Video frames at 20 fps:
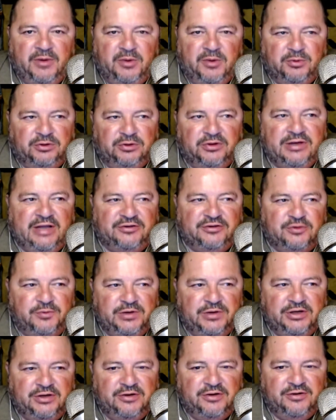We'd look out the
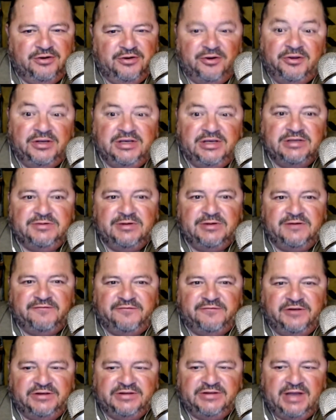window and all the kids would get
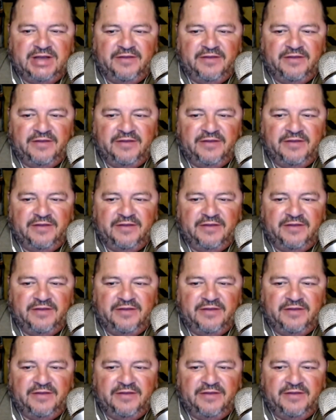freaked out.